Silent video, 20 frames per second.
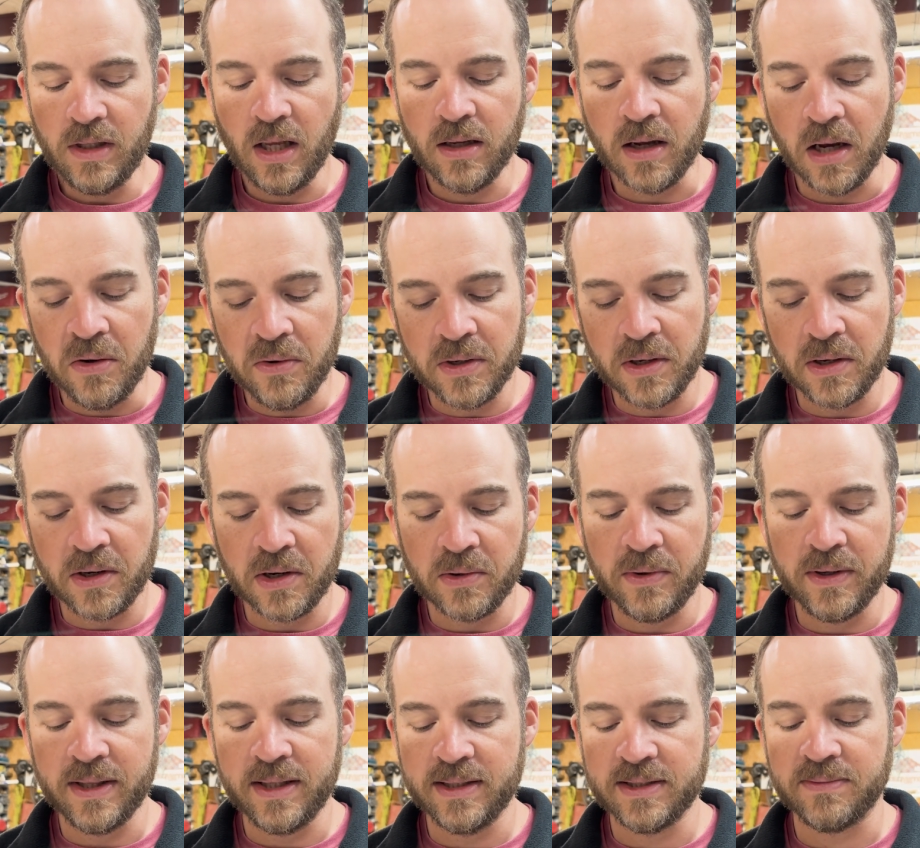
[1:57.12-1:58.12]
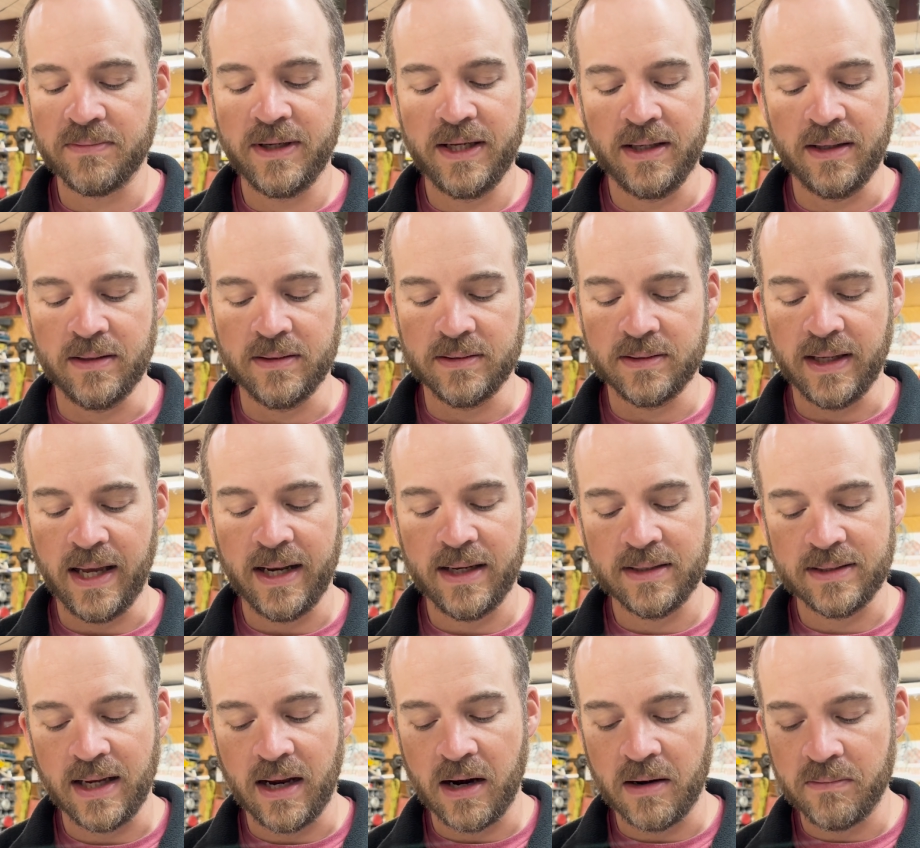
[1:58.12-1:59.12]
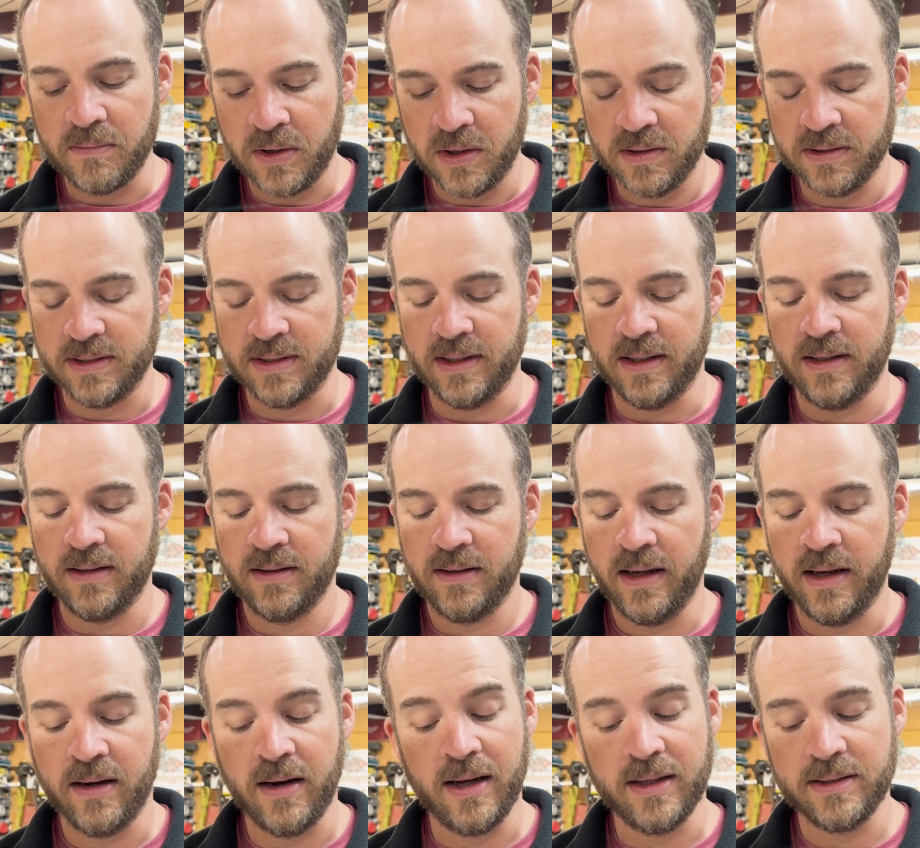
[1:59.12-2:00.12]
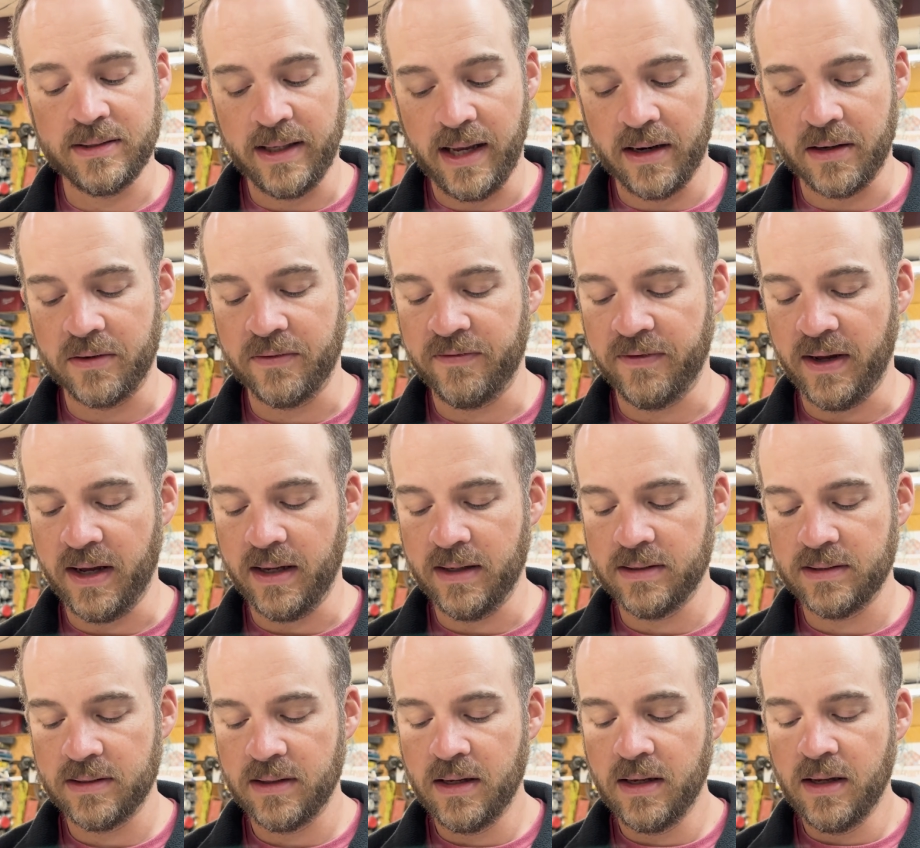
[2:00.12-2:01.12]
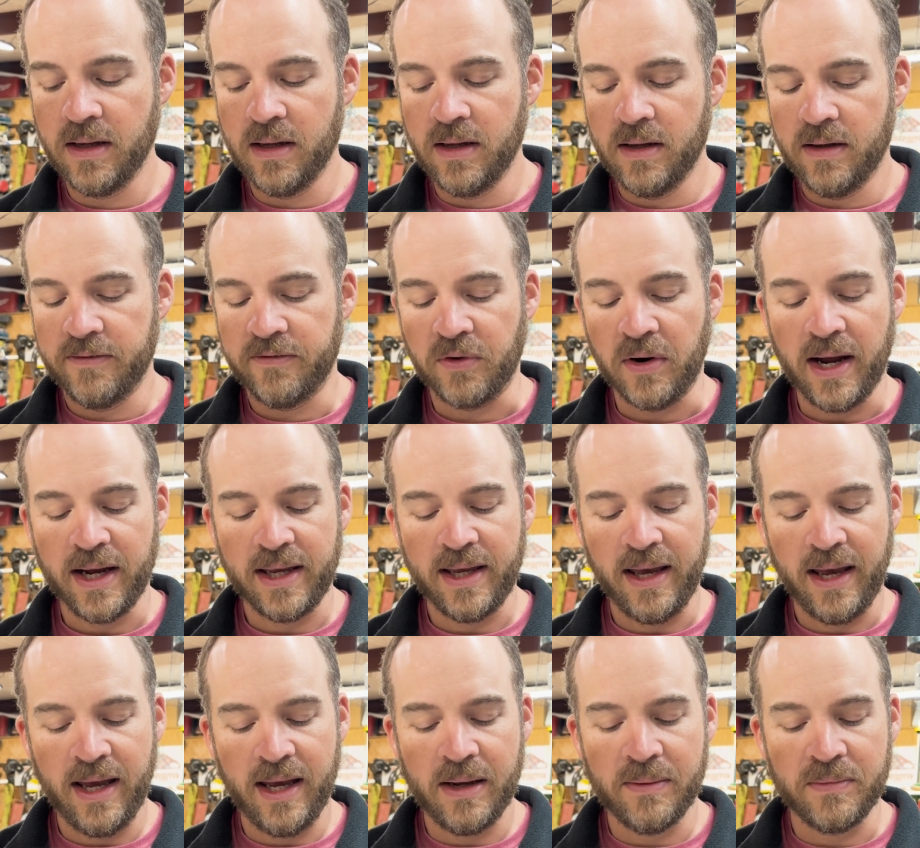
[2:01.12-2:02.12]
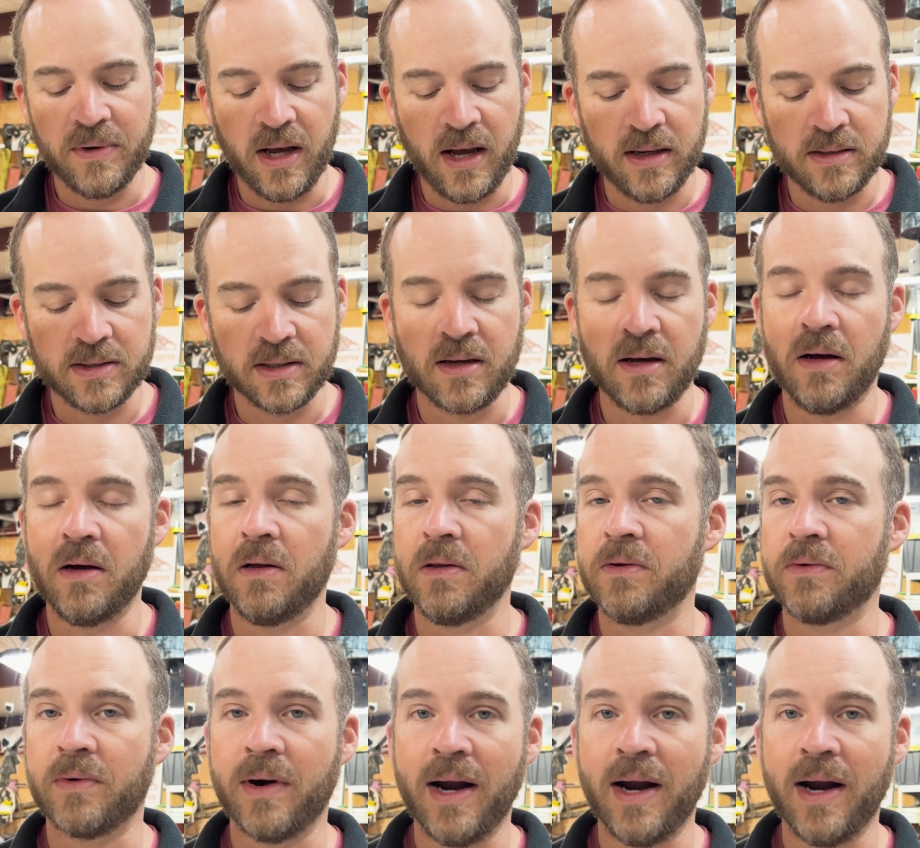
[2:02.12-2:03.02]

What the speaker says: Go and learn what this means: I desire mercy and not sacrifice, for I came not to call the